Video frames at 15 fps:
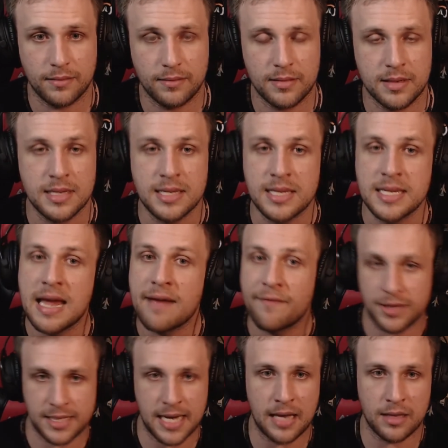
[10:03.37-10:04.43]
Never
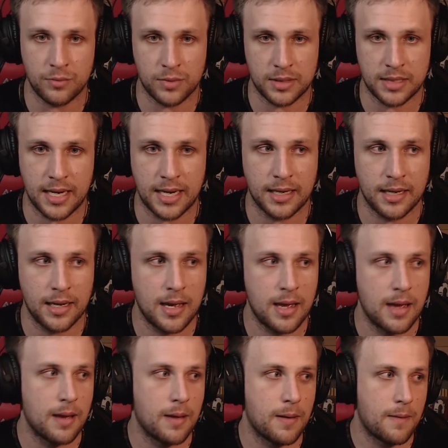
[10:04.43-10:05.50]
doubt them with that.
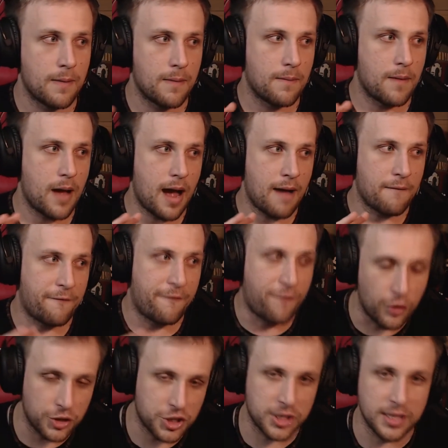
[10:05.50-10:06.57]

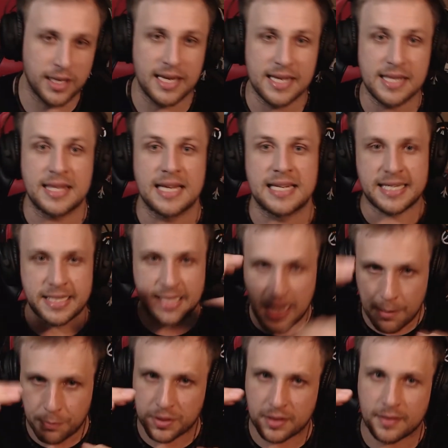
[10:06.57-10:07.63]
Unfortunately, the
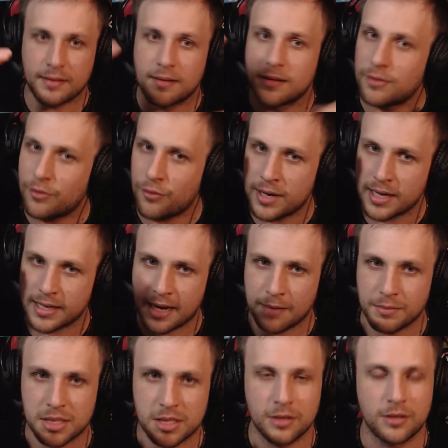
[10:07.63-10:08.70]
depth when it
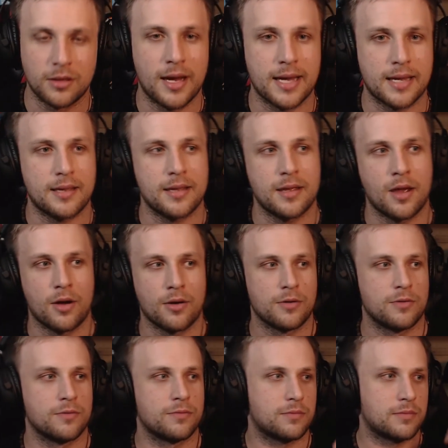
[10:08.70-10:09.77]
comes to, like, you
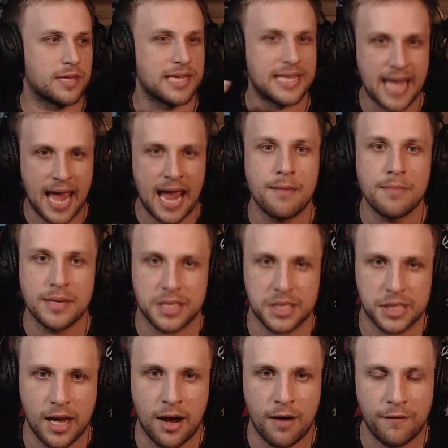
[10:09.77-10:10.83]
know, the game
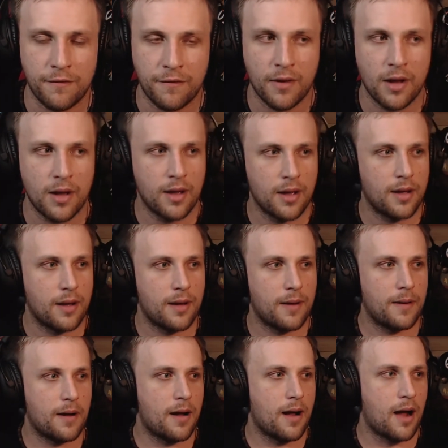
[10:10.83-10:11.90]
itself,
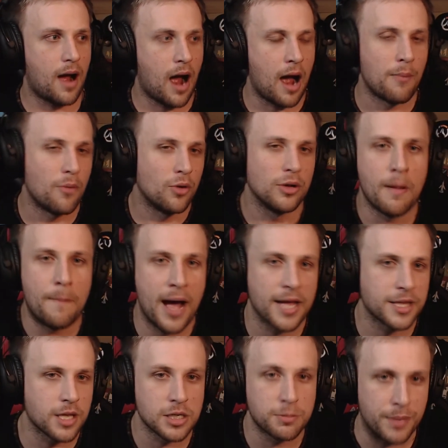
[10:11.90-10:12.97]
I'm all about
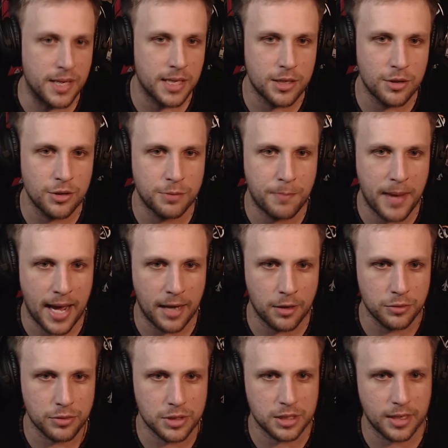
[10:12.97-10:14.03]
those big, huge
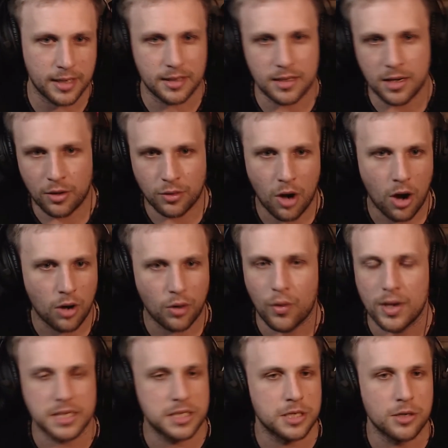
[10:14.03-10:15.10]
battles, like, you know,
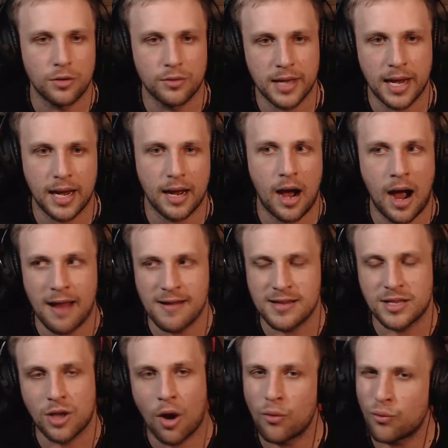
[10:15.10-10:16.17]
Conquest and all that. I
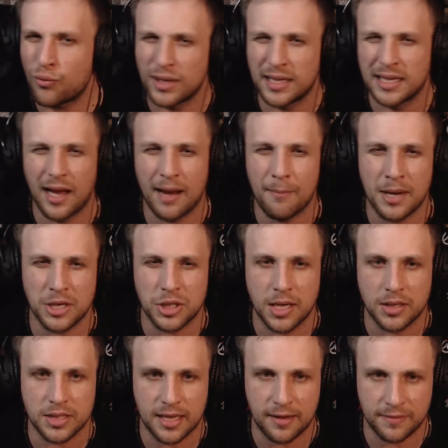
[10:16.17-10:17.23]
don't really like much
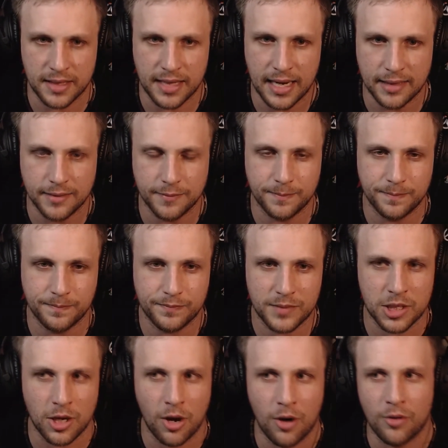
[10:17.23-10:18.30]
else after that.
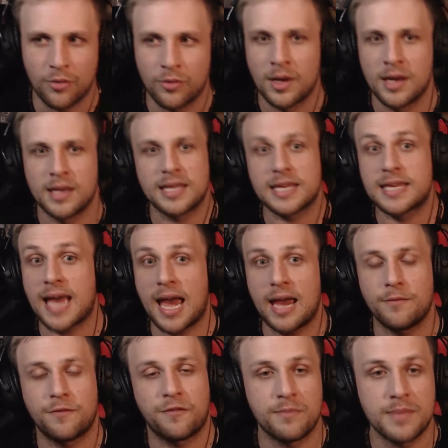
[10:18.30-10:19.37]
So, the game
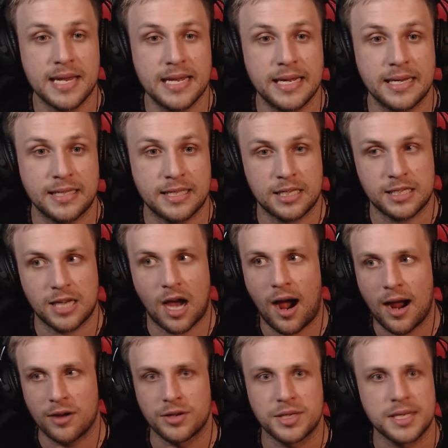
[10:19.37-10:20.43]
for me
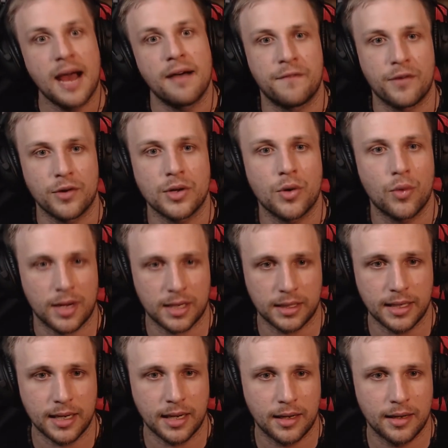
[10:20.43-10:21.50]
tires out very
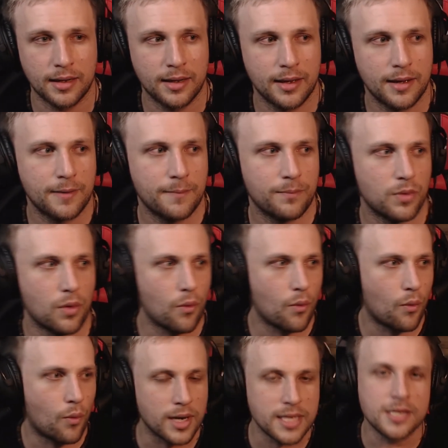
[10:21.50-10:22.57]
quickly.
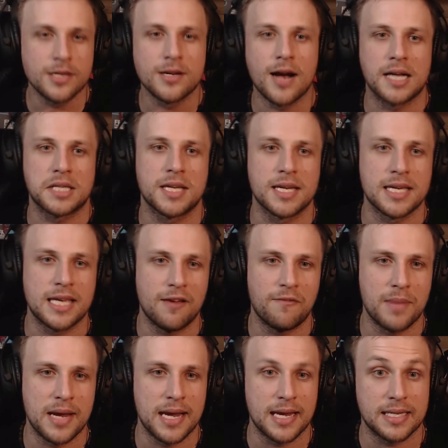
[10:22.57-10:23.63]
What are you guys going to give
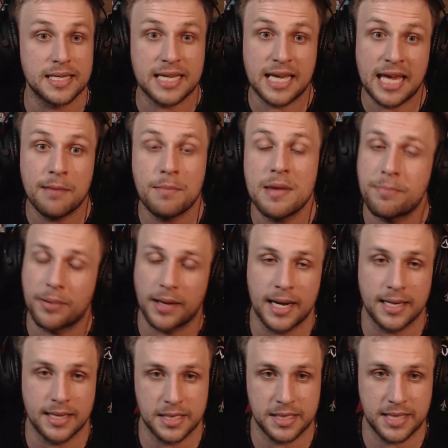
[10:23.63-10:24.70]
me to keep me
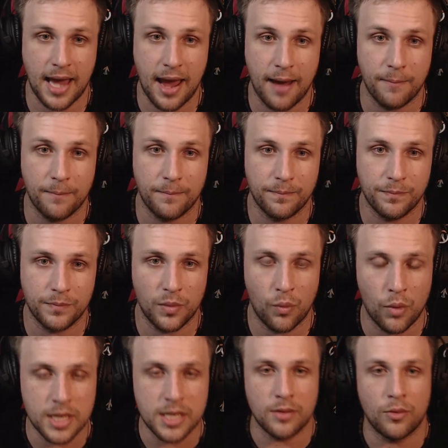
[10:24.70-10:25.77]
playing this game?
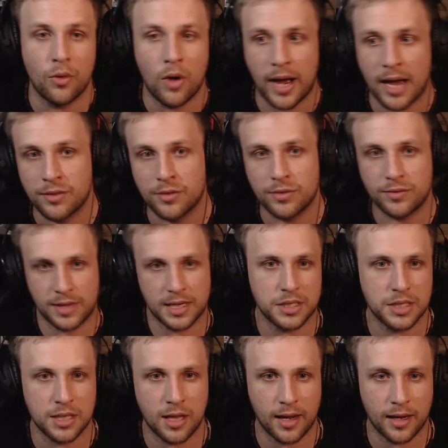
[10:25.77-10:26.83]
What other things
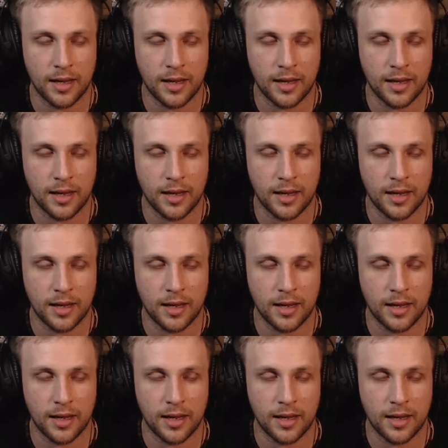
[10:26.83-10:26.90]
do you like?